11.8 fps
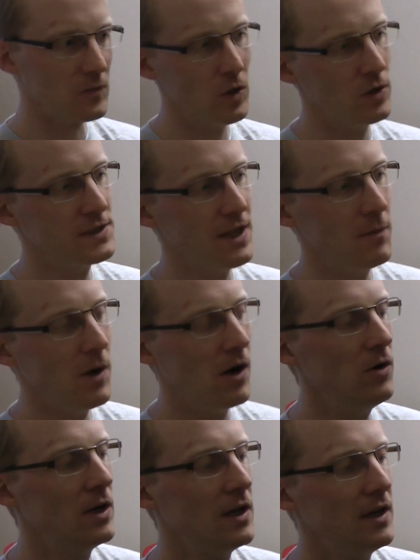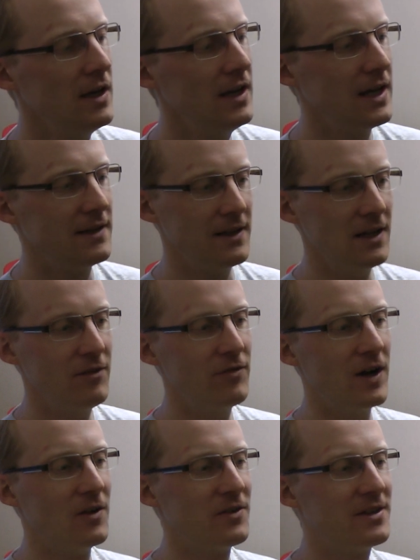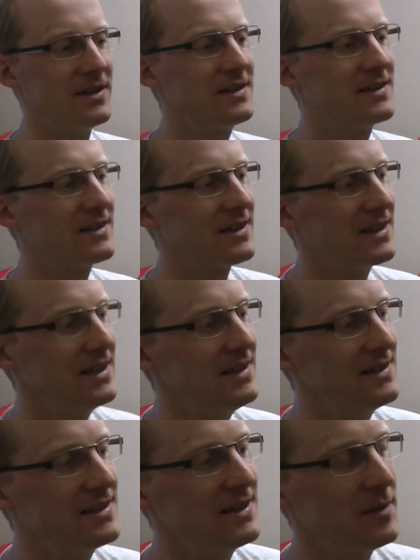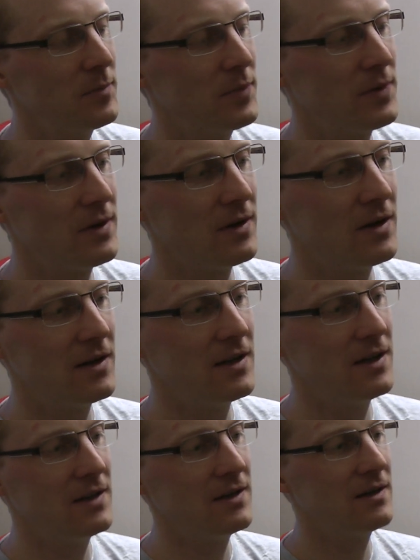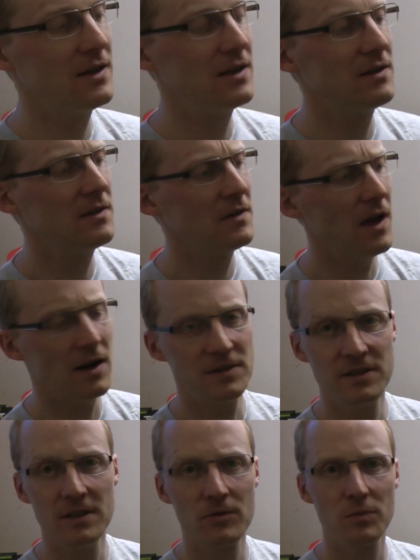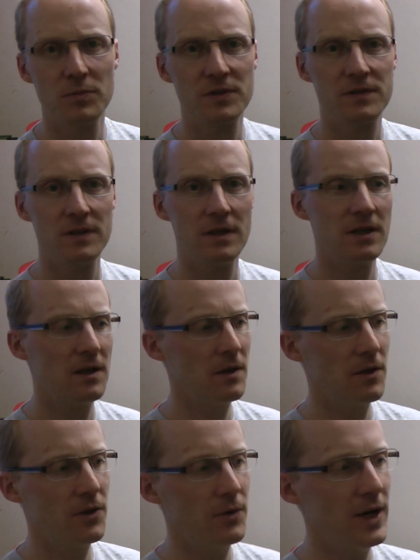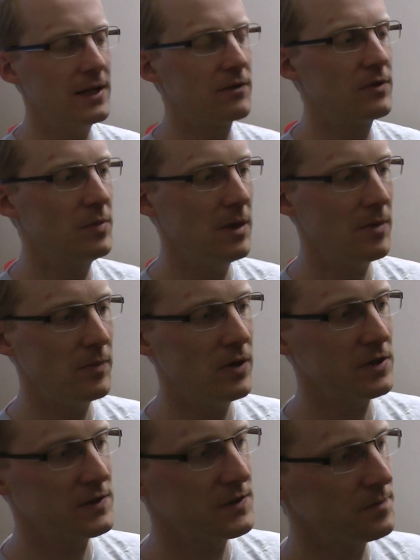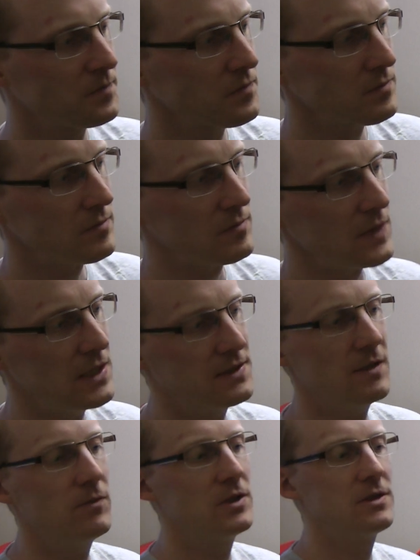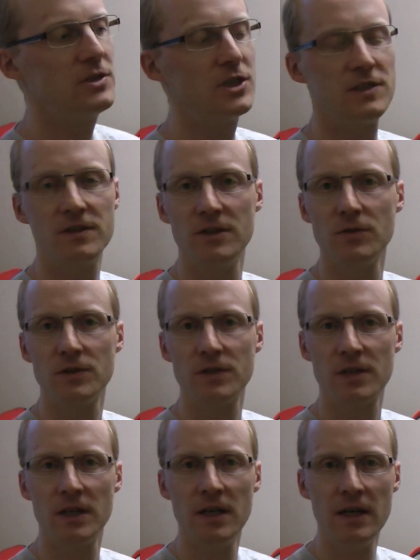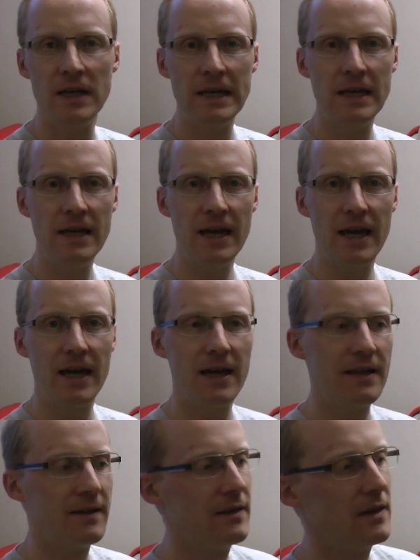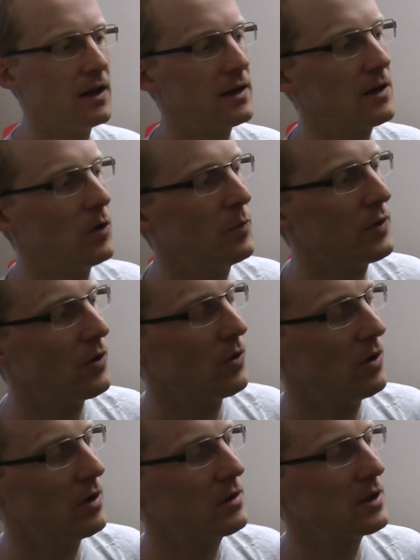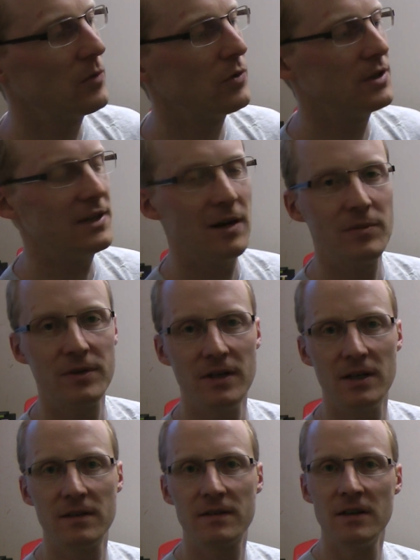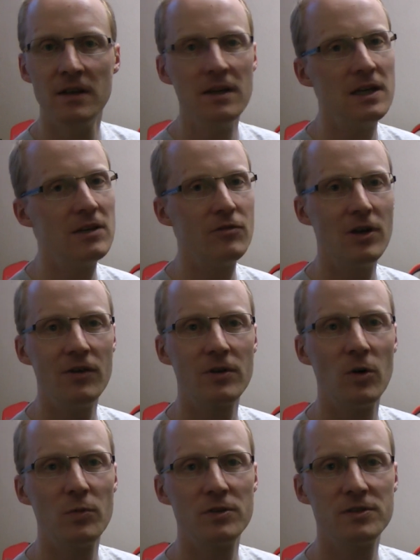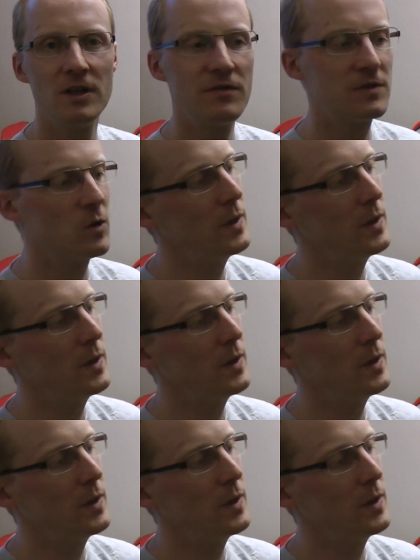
or somehow. And then I found this easy tip in, in R C Group's uh, thread of the Pepperbox. Someone just used an, a GoPro, GoPro adapter, and if you have GoPros, you have so